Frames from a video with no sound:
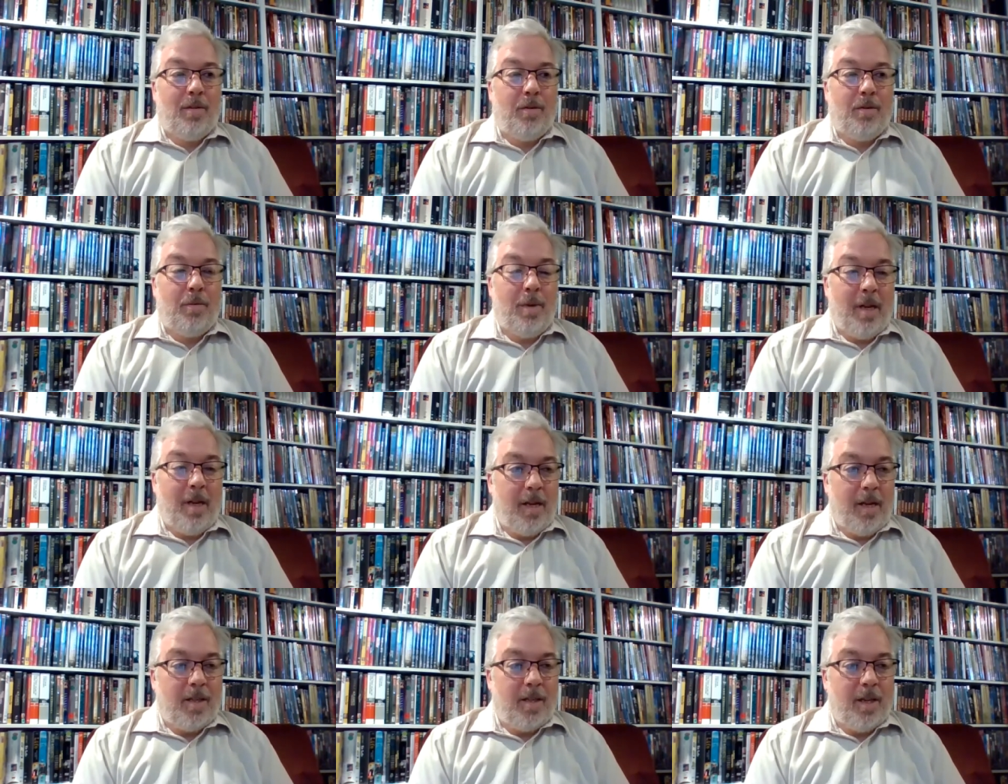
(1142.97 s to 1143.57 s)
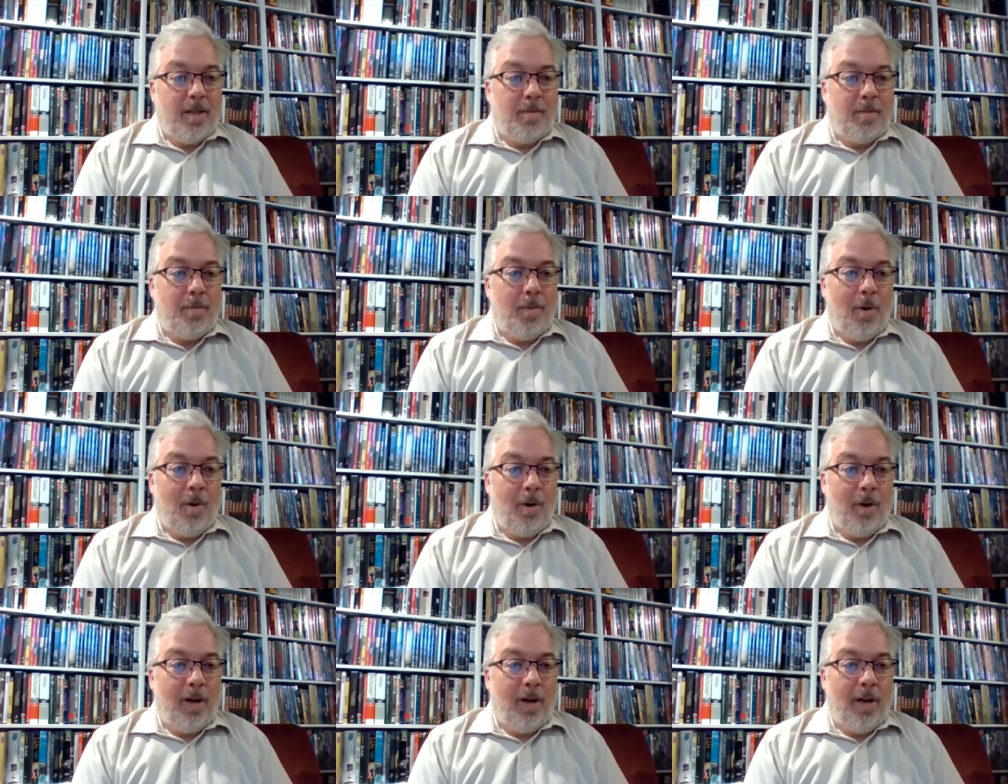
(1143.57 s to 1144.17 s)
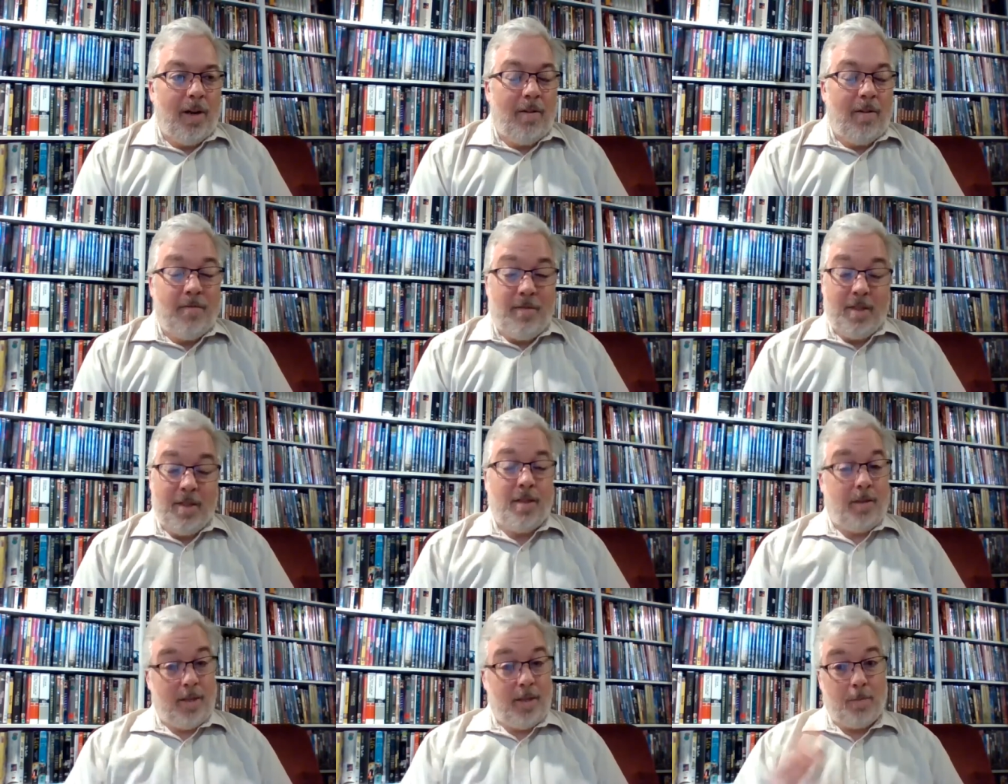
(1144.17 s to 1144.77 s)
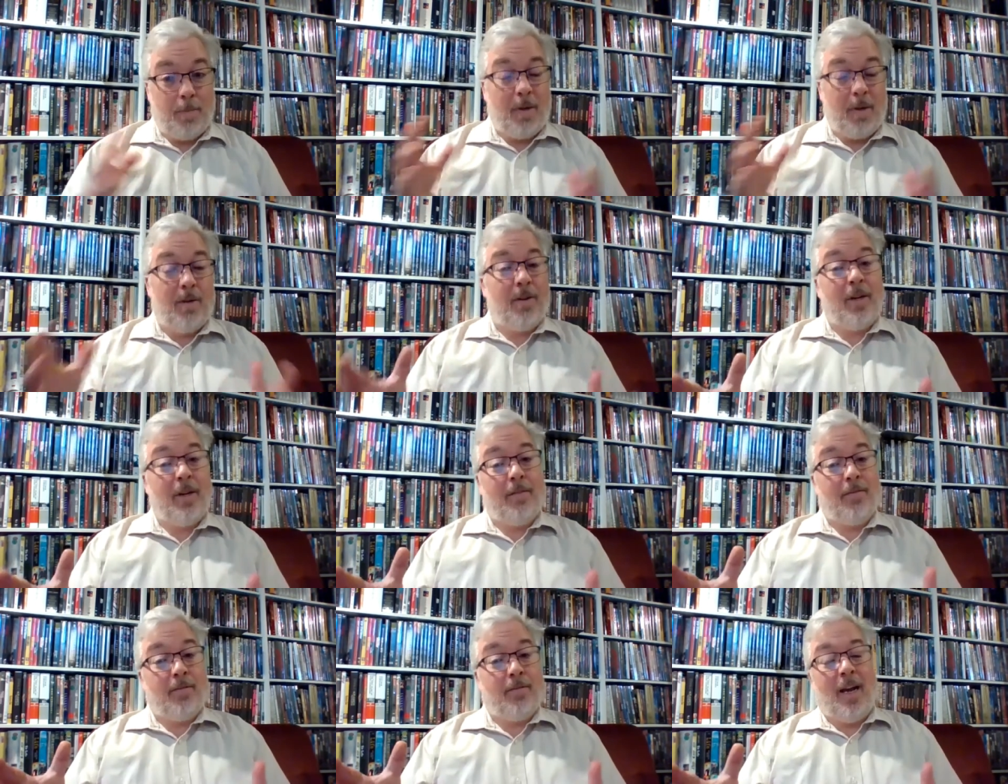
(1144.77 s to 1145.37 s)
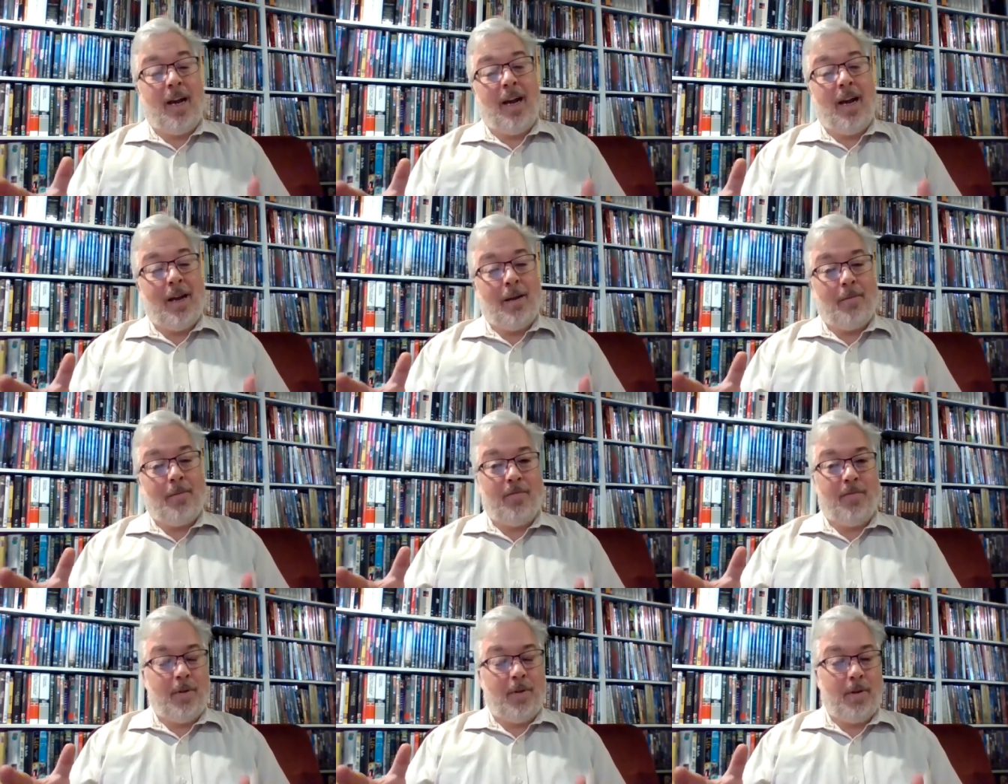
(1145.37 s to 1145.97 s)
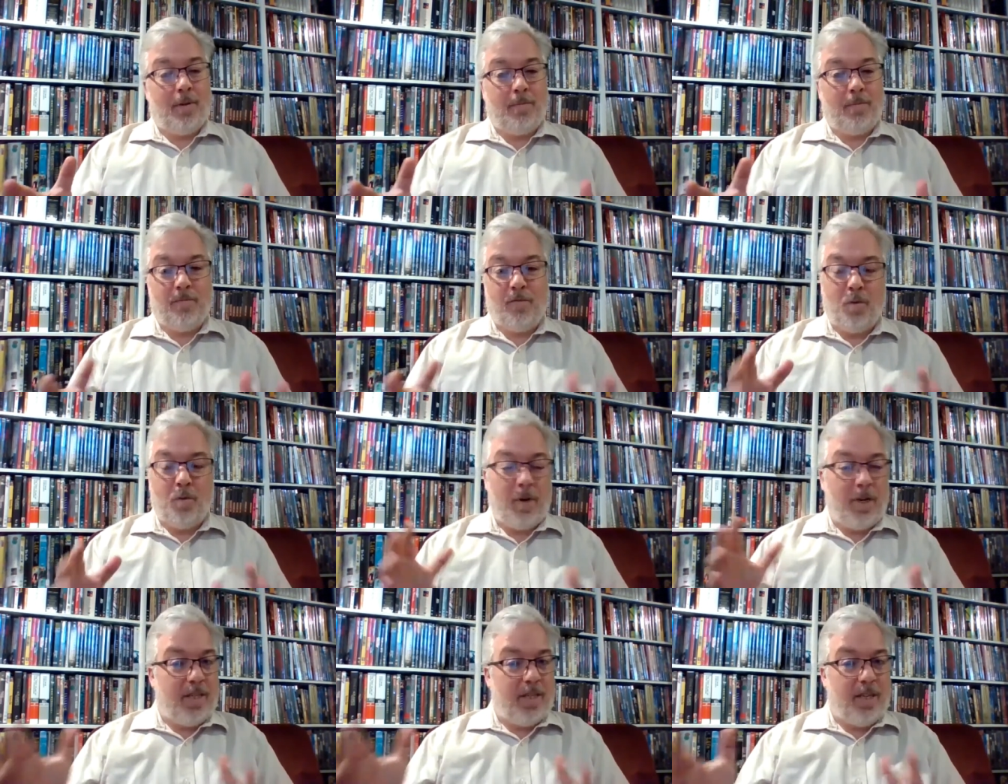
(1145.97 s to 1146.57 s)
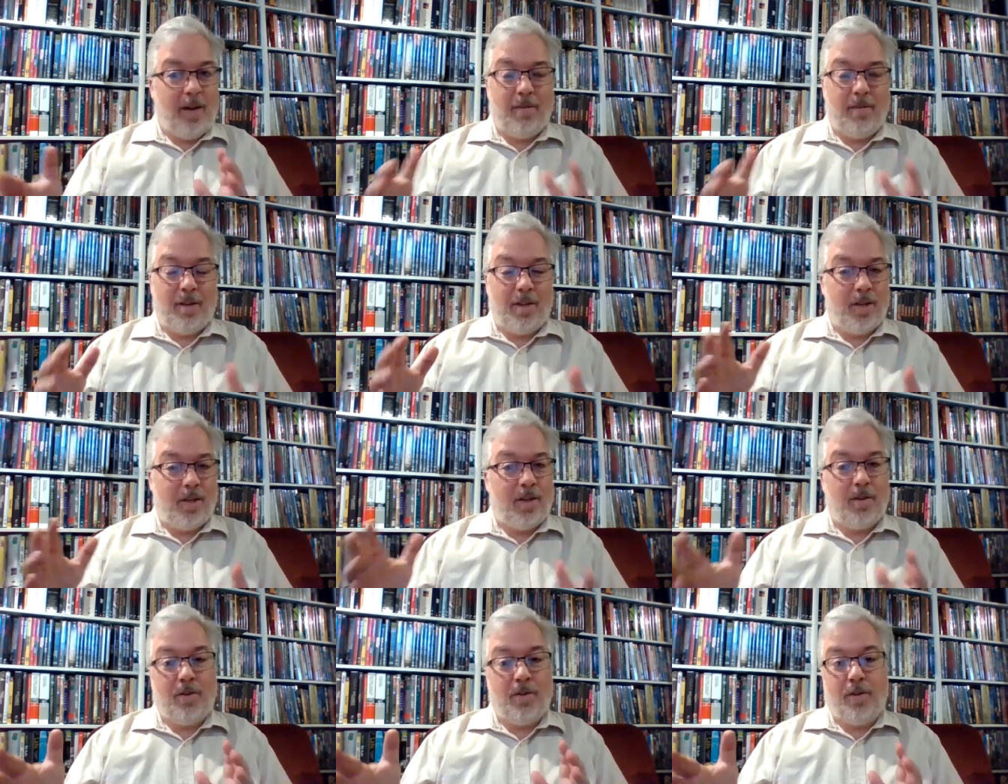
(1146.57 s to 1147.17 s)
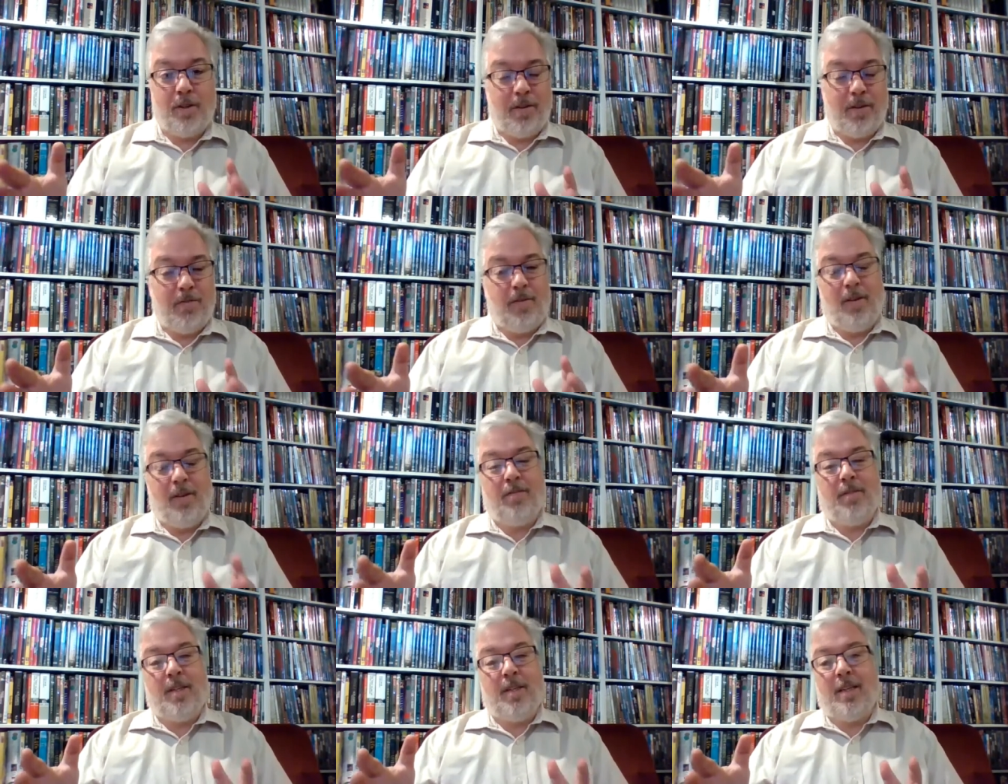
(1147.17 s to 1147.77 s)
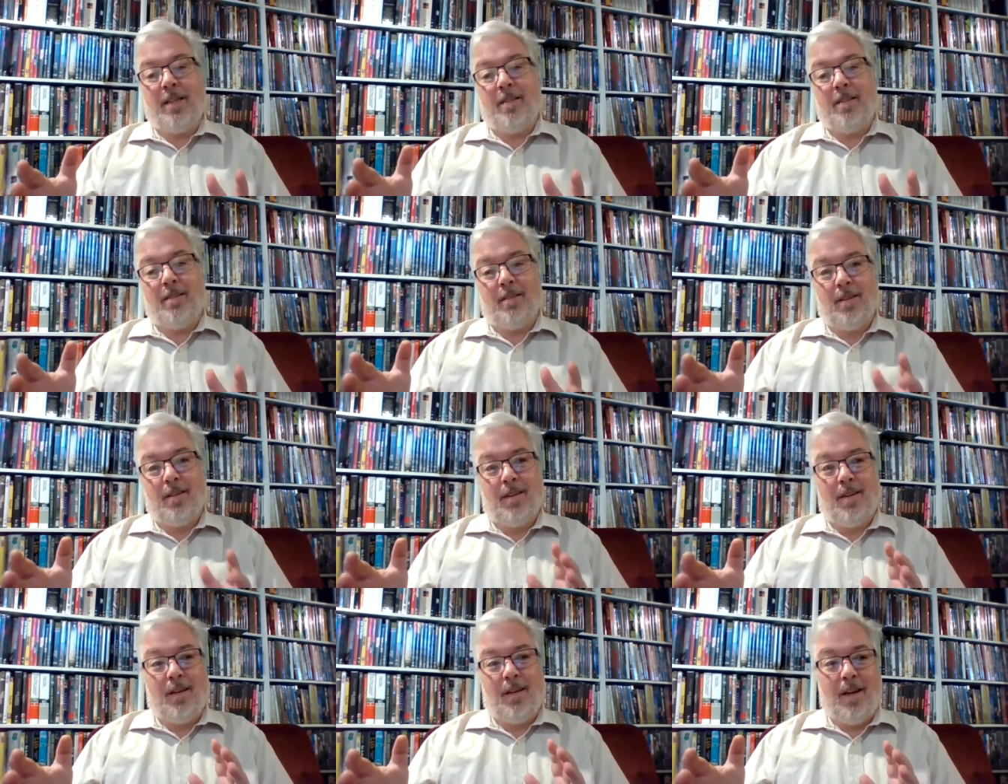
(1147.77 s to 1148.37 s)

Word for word: For me, it's more of this period of time from 47 to the early 50s